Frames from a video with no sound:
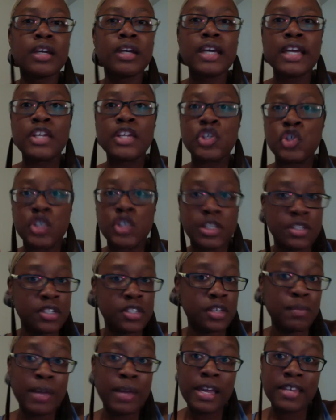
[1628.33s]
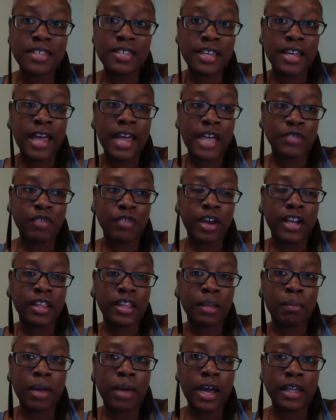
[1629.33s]
It's just as amazing as Writing
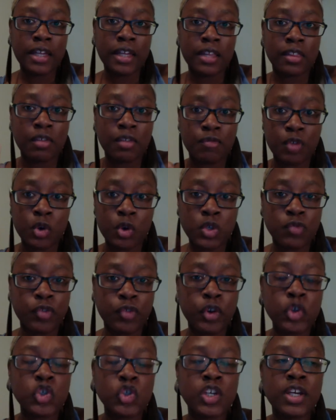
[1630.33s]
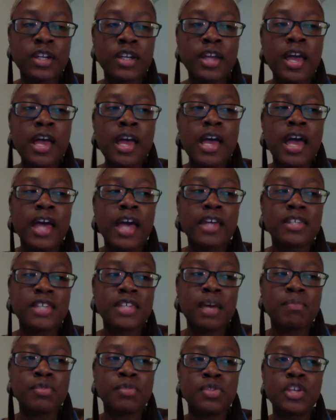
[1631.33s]
the Pilot, the first version,
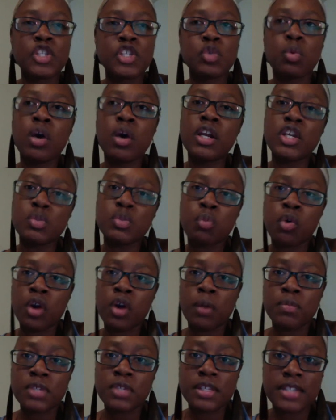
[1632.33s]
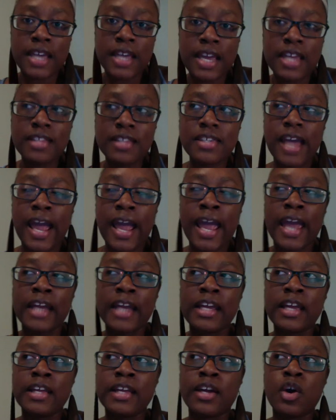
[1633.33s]
except this one is more up to date
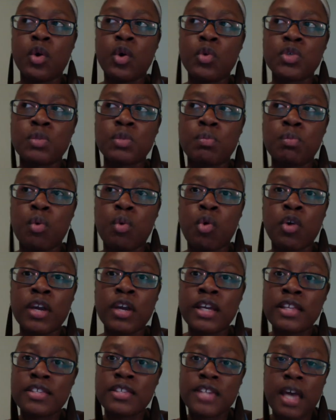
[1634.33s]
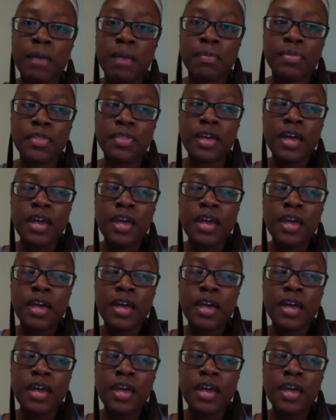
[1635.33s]
and it goes more in depth